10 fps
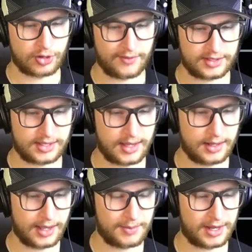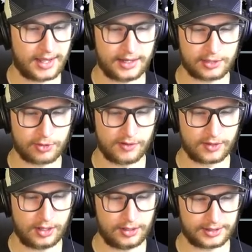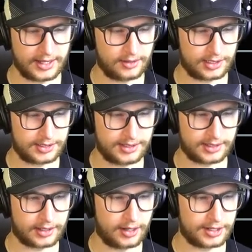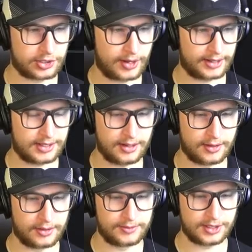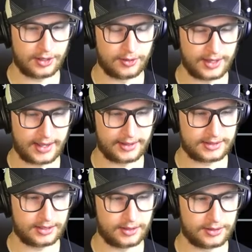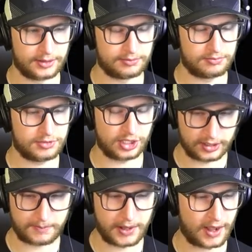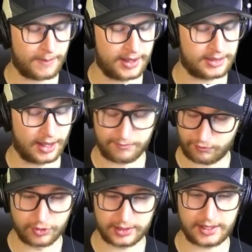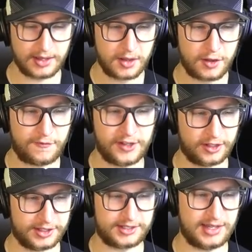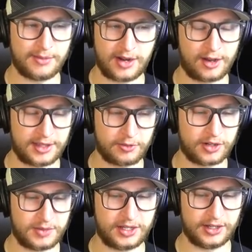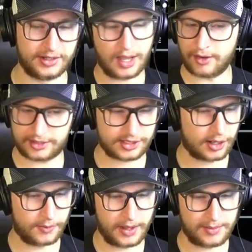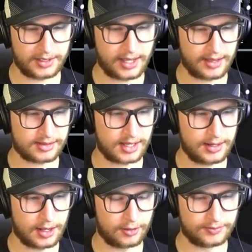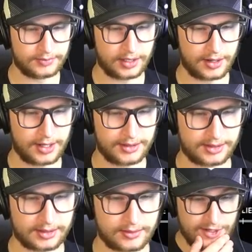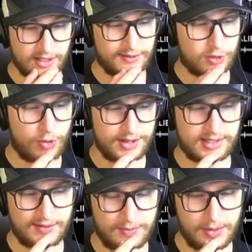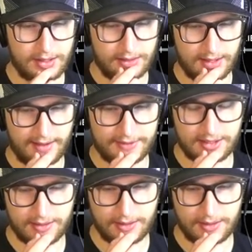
Travis Sanheim at 83 overall, again on a decent contract here. So yeah, that's another solid pickup. I I'm really feeling this team right now. I think we're gonna be good. Eric Staal, baby, can't say no. There it is. We still have 27 million left,